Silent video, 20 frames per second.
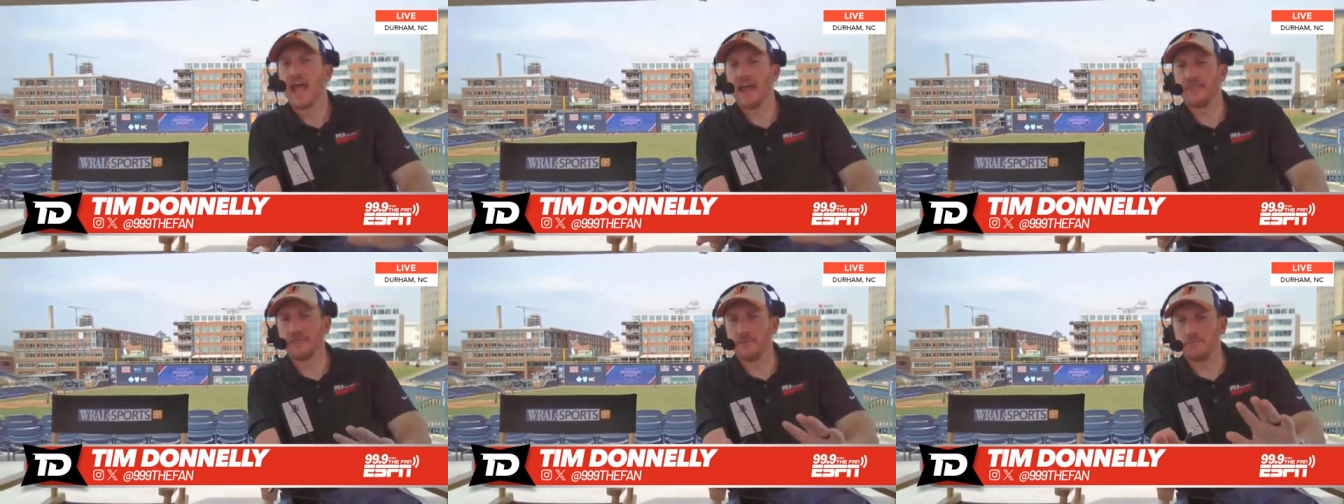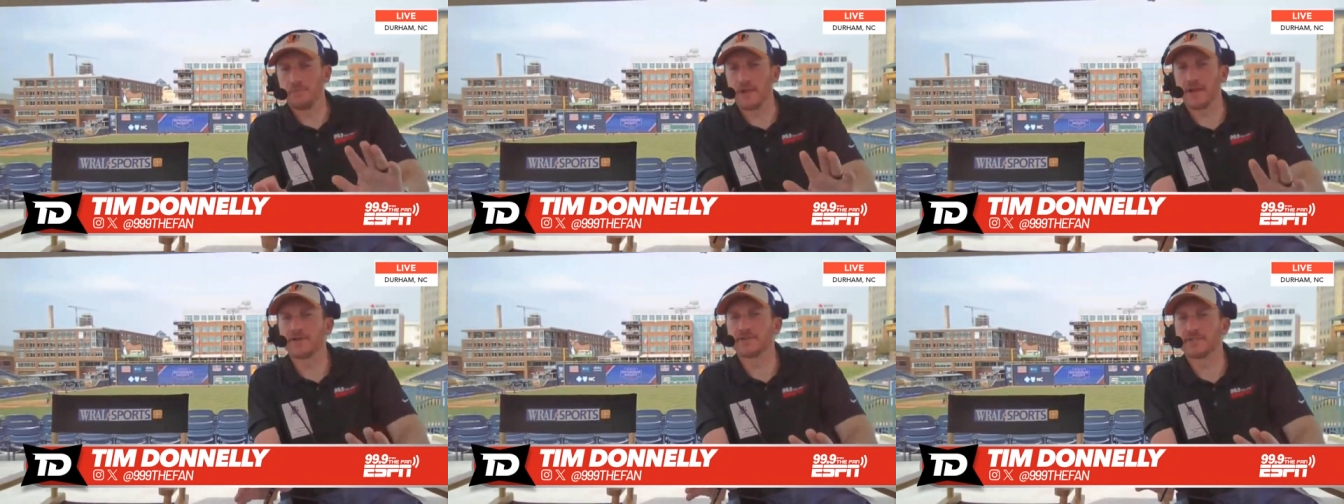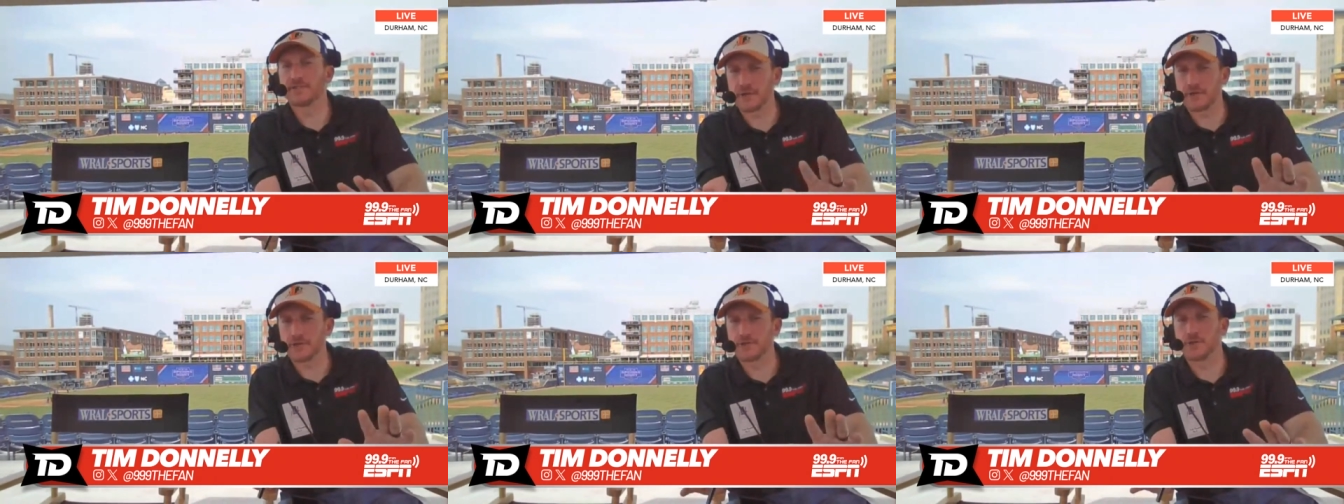and the
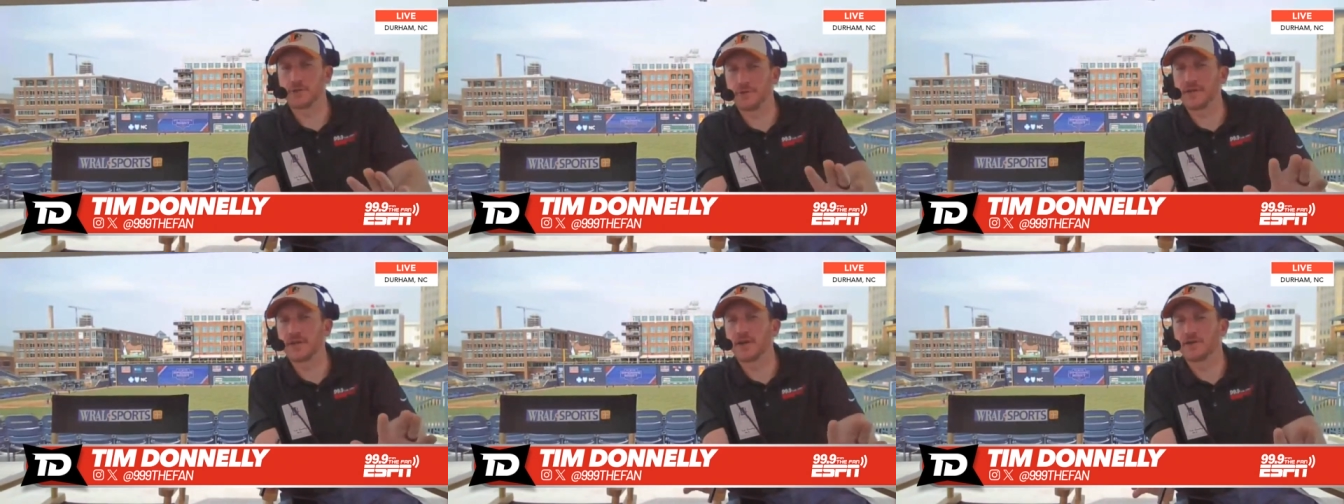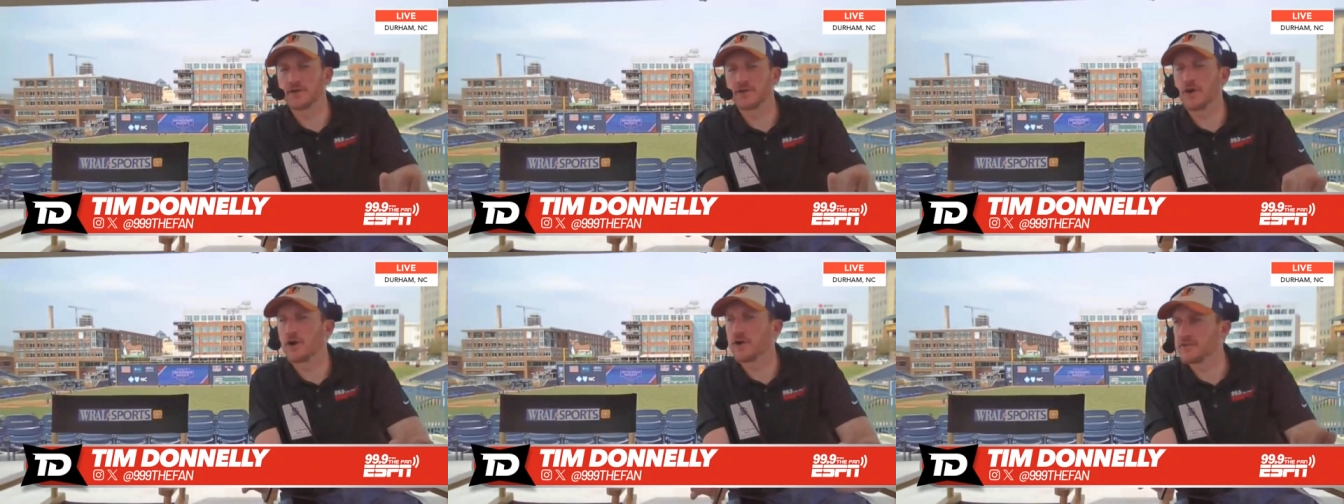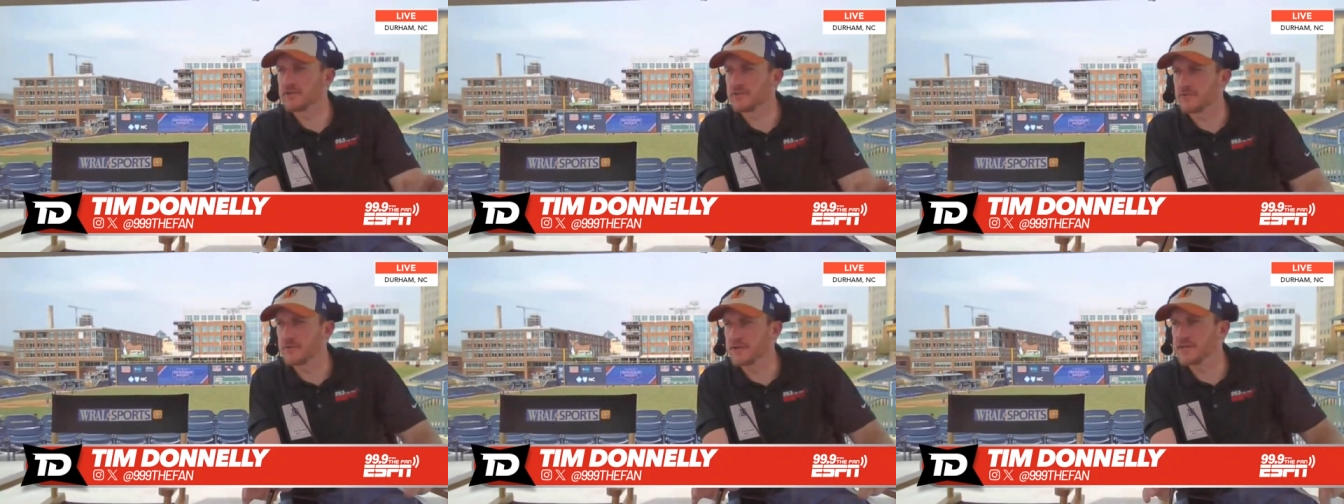players that are shooting
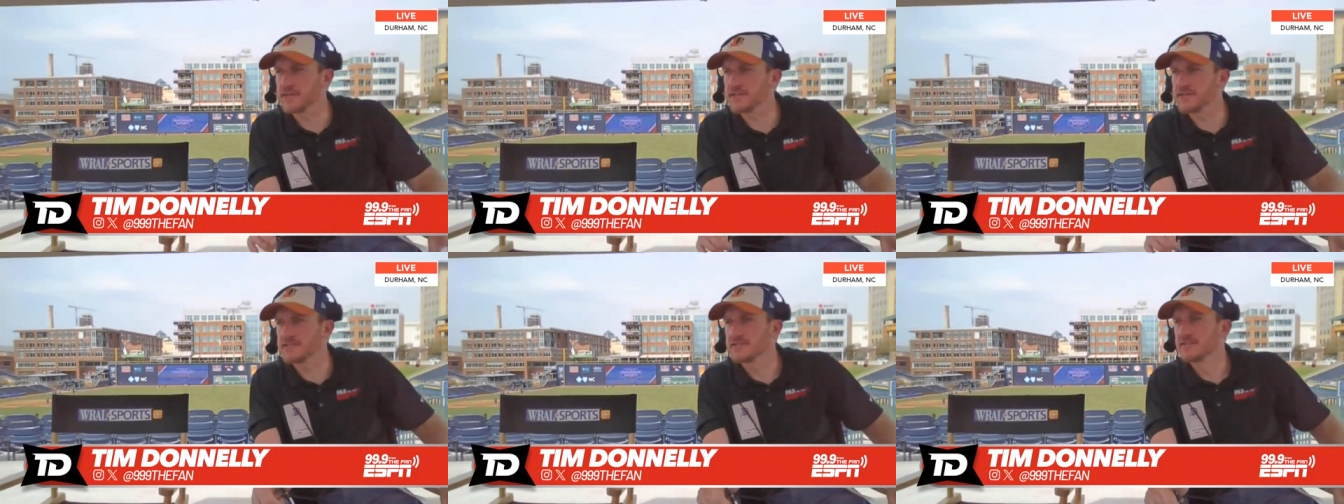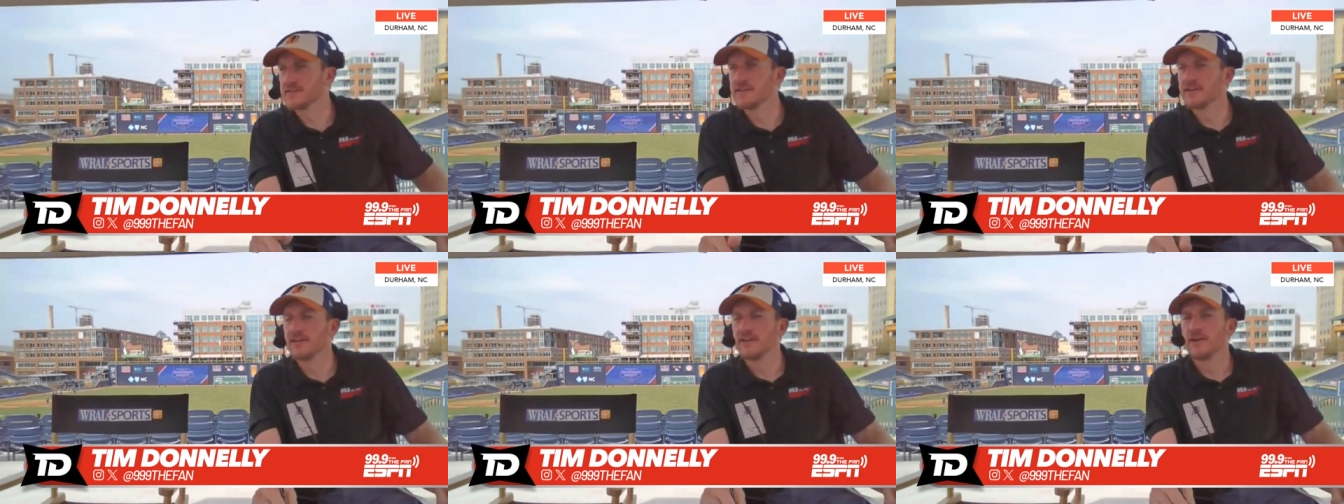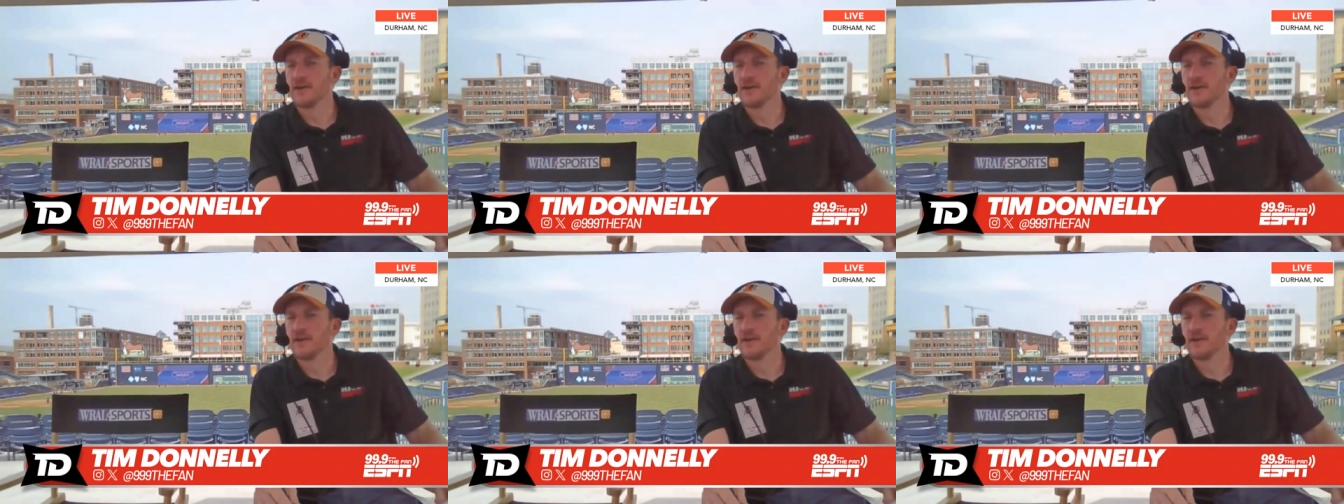unguarded threes